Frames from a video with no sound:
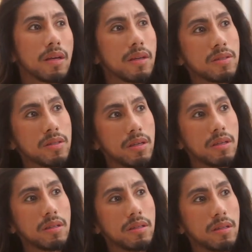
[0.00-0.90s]
Because
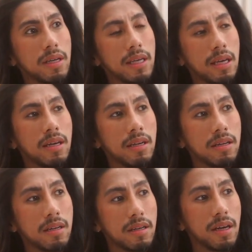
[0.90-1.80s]
again,
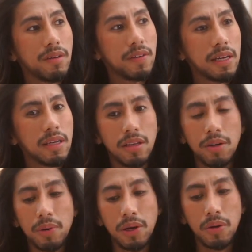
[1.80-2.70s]
I feel like their
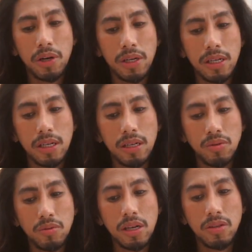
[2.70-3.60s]
priority
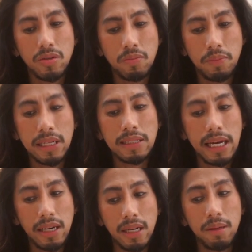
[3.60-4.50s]
is really to build
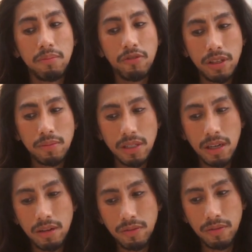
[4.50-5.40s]
a name for
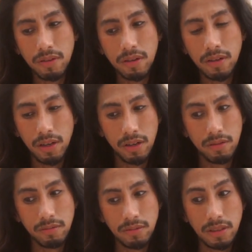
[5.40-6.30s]
themselves. You
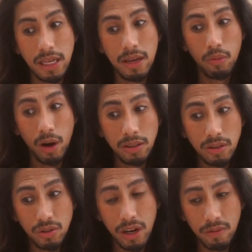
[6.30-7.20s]
know, they want to
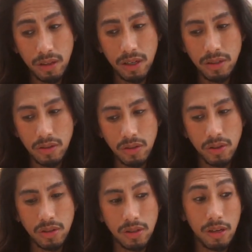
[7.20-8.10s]
travel, Ace of
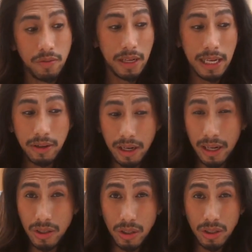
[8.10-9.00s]
Swords. They feel like
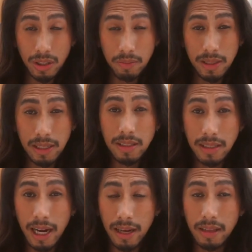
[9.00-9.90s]
relationship does
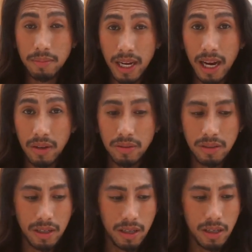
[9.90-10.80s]
tie them
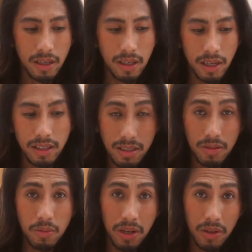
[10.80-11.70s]
down. And this
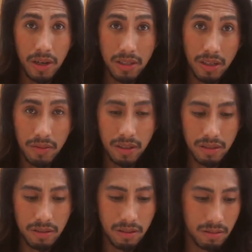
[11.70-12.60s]
is where you guys have, a,
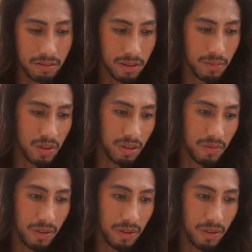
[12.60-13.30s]
you know, some sort of